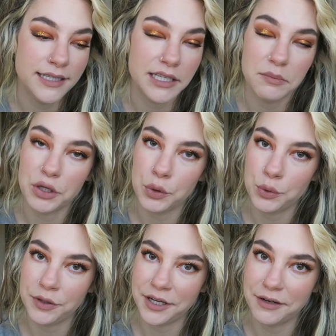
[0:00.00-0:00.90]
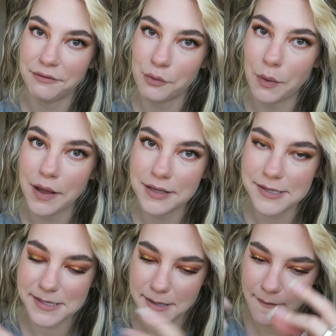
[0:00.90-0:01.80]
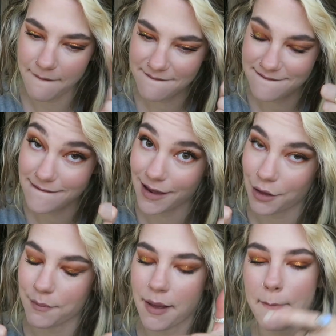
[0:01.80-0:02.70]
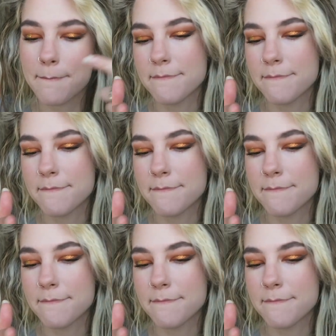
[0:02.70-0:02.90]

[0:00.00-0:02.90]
It'd be cool though if it was. Colourpop.